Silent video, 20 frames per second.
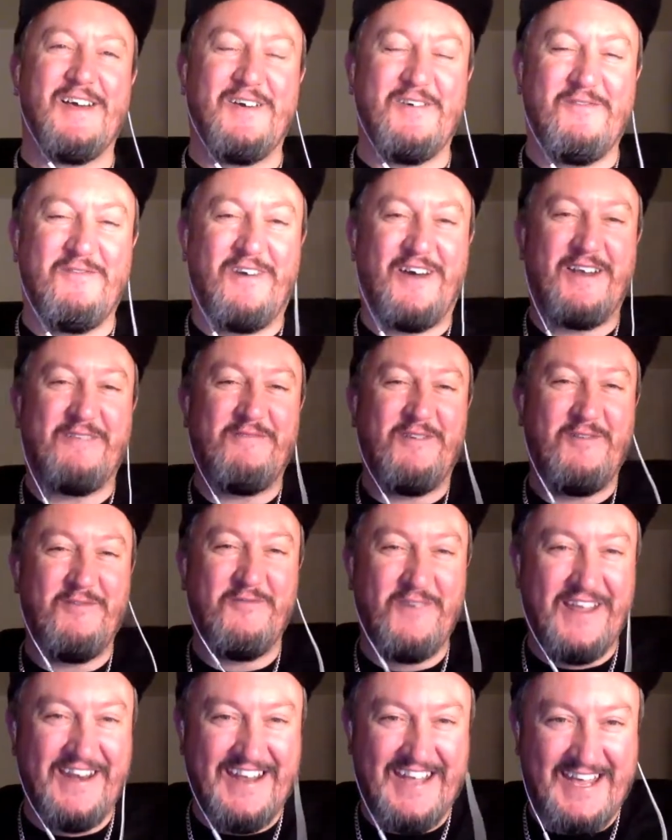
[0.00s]
What about
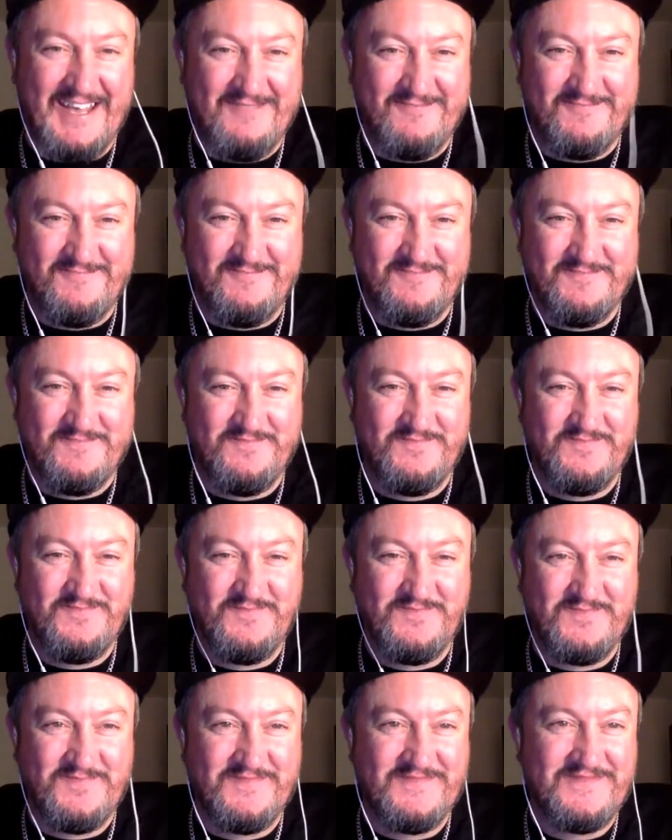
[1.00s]
when
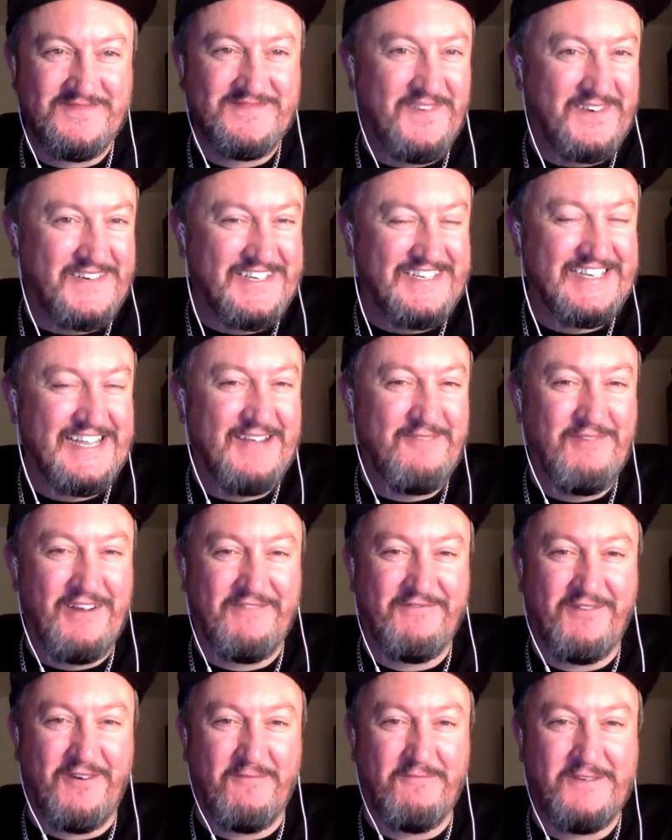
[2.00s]
fucking team
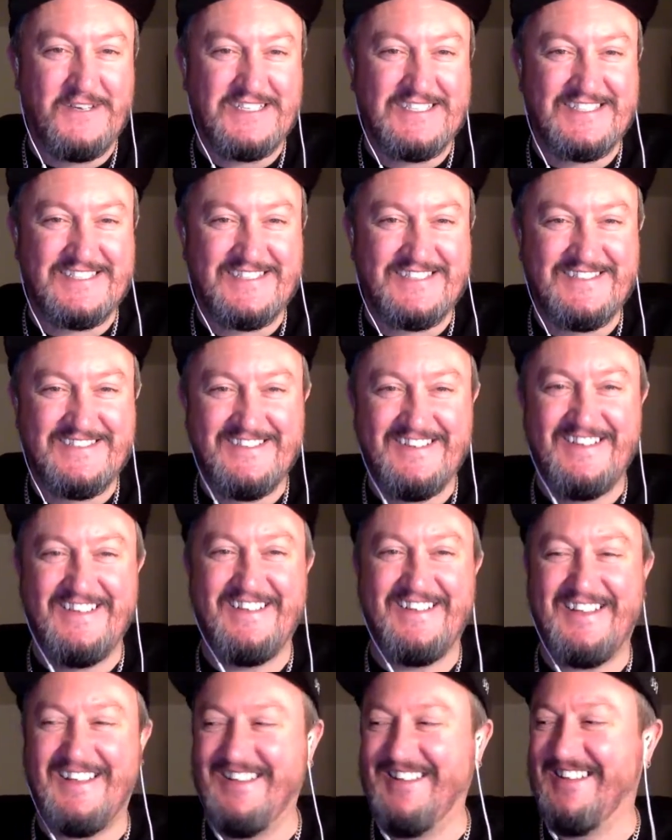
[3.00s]
went for the piss?
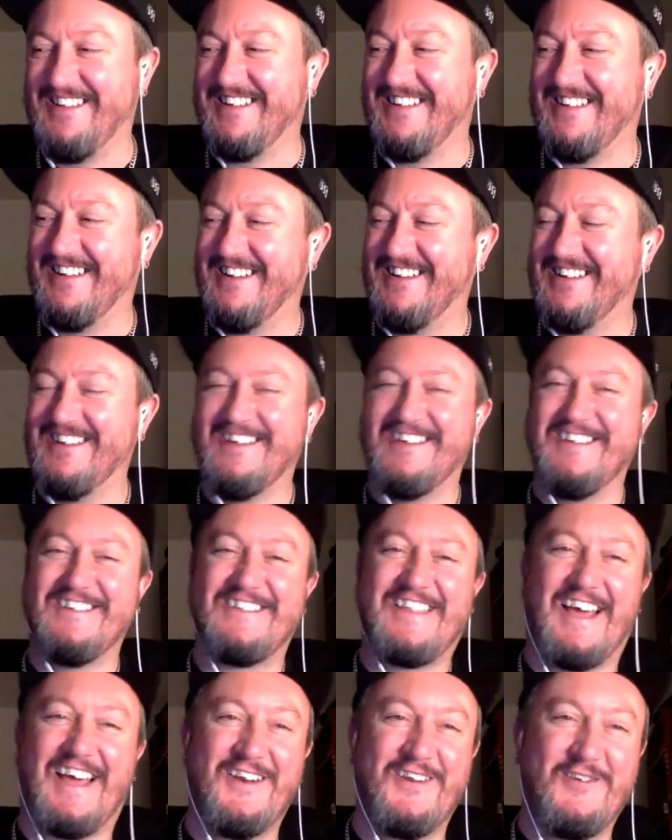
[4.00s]

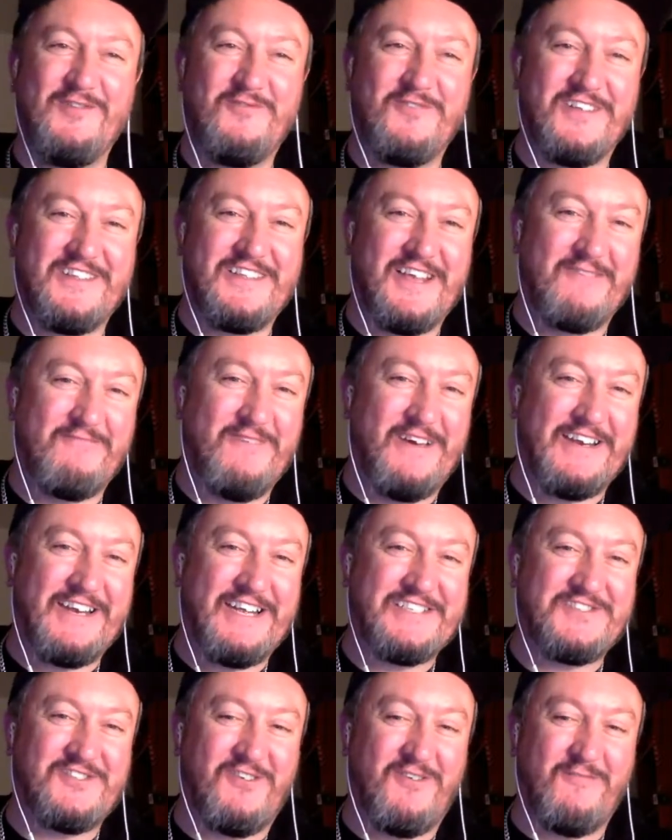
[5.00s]
That lunatic, man,
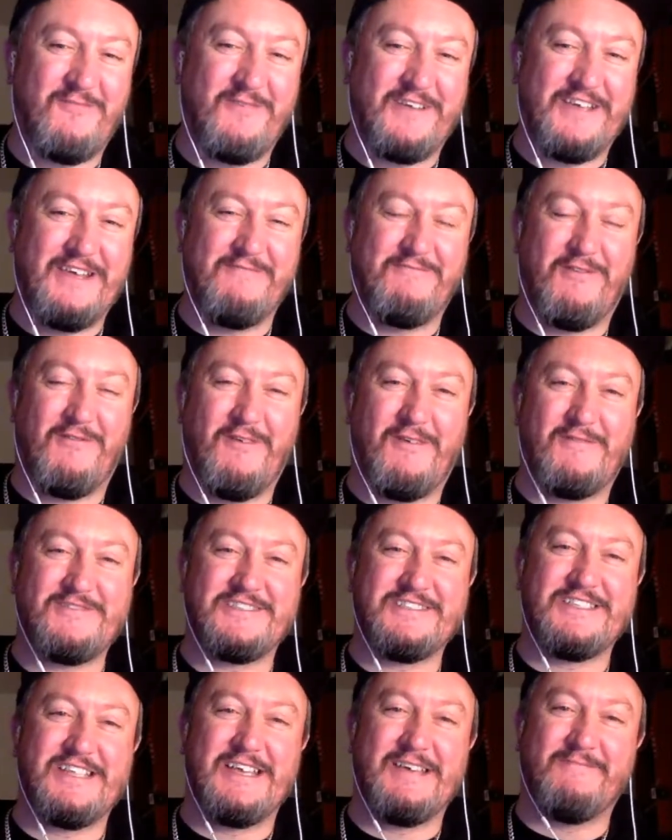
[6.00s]
that German keeper, what was
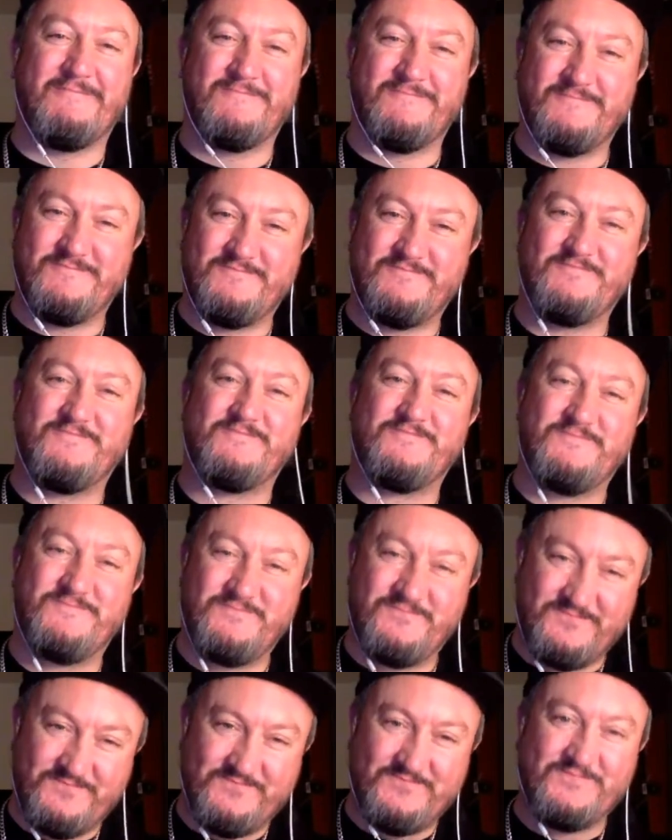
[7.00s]
his name?
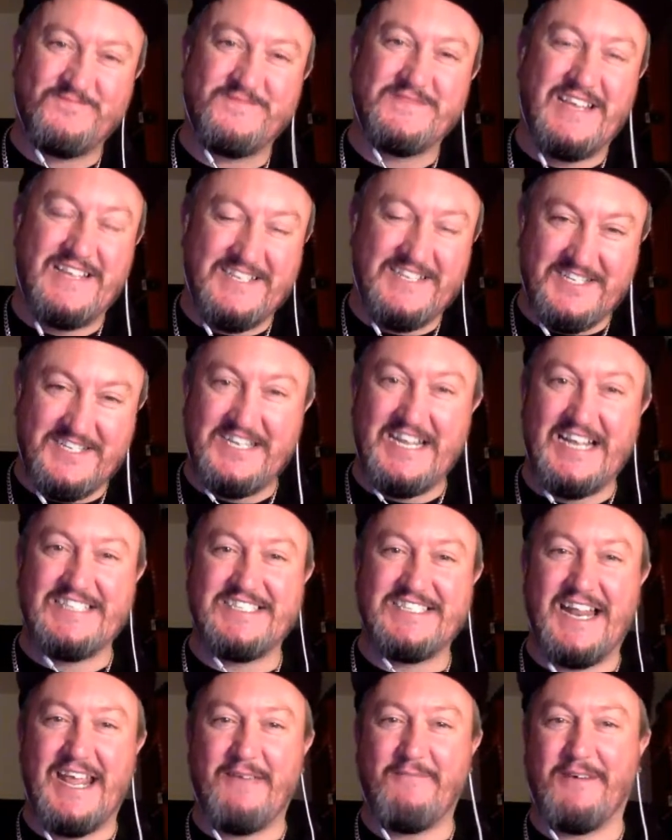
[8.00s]
Jens
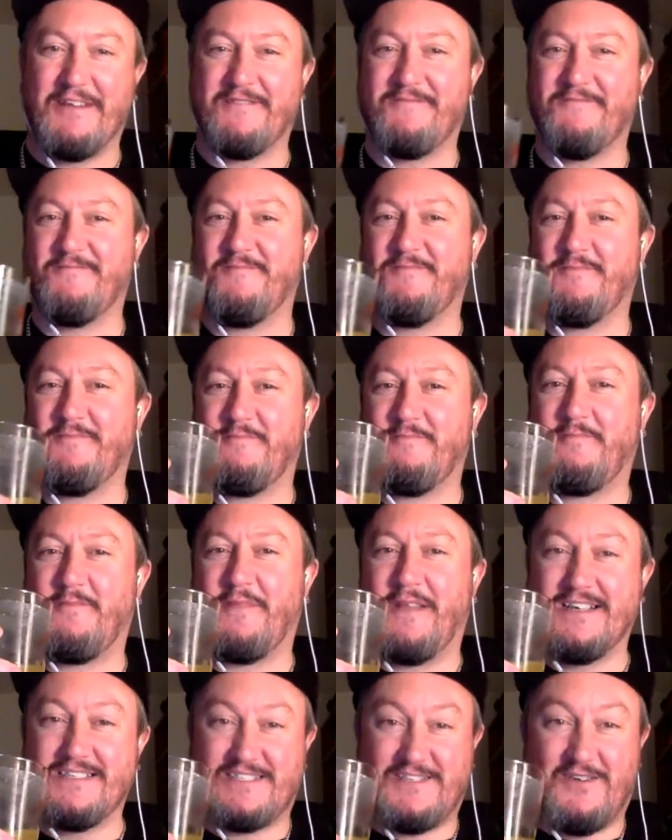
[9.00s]
Lehmann.
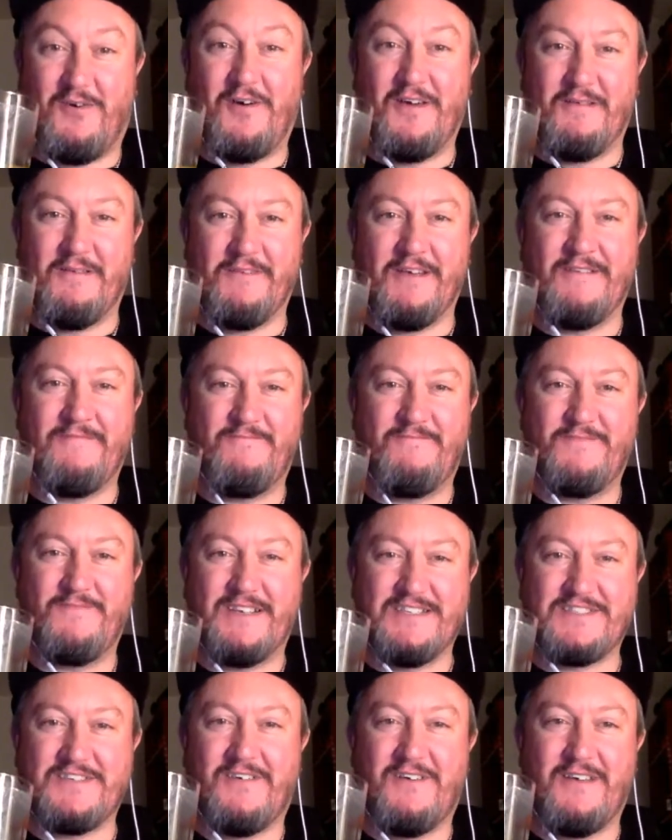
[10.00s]
I saw him, yeah. I
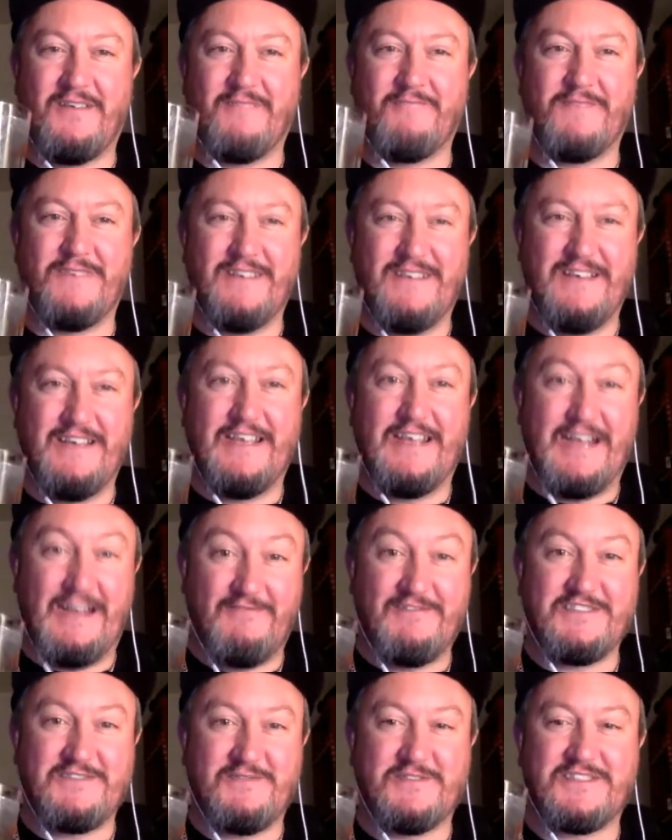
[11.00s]
saw him here
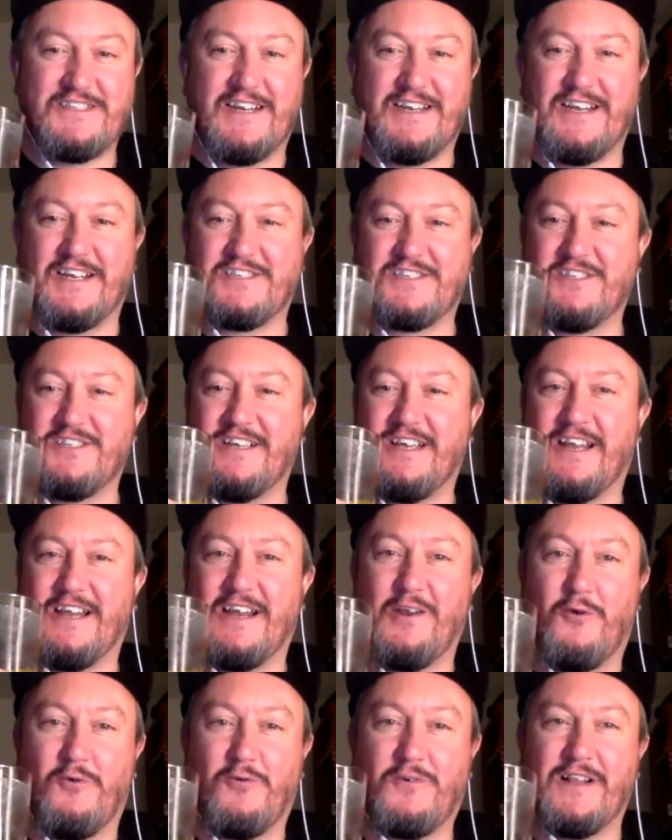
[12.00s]
in Switzerland, actually, at a
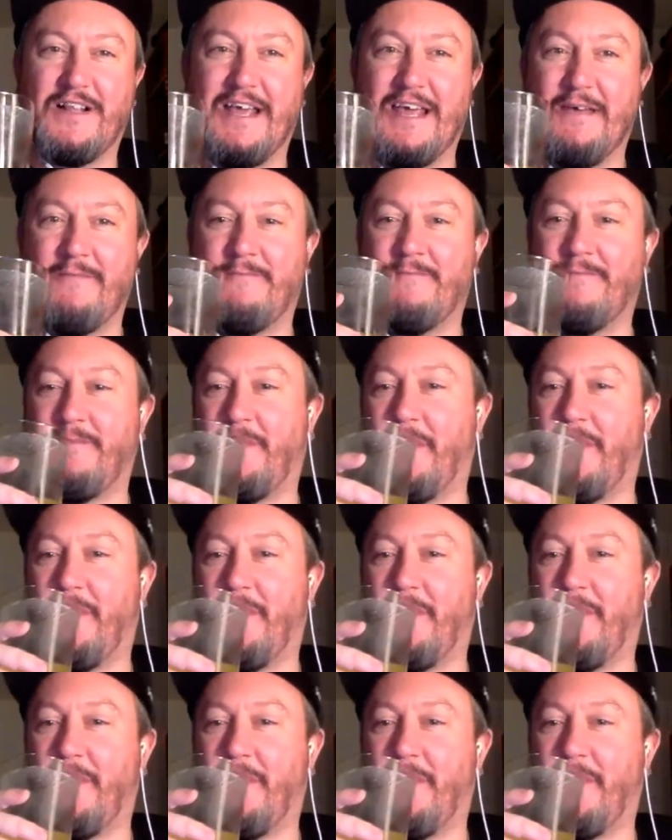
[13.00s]
local game.